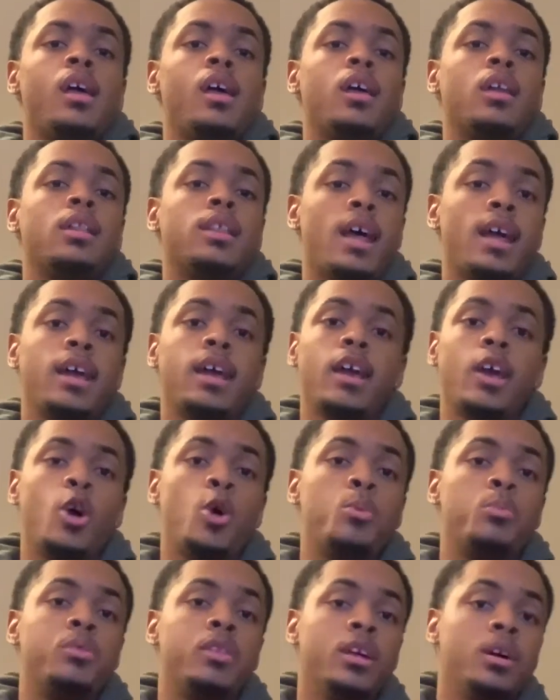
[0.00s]
that can
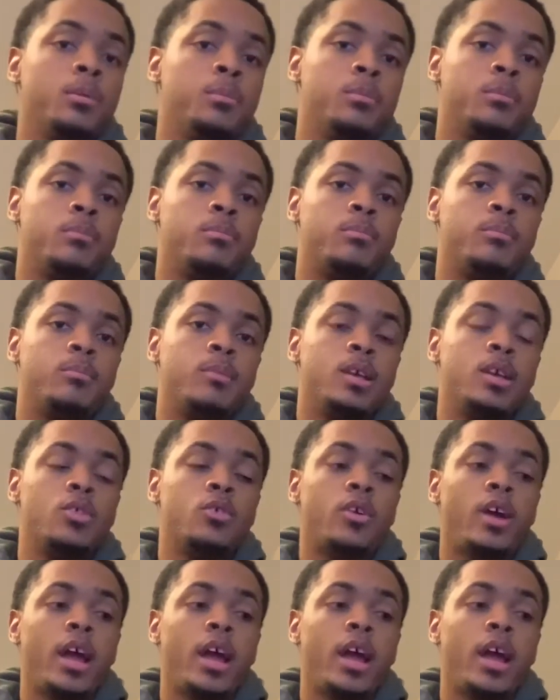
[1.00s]
help them either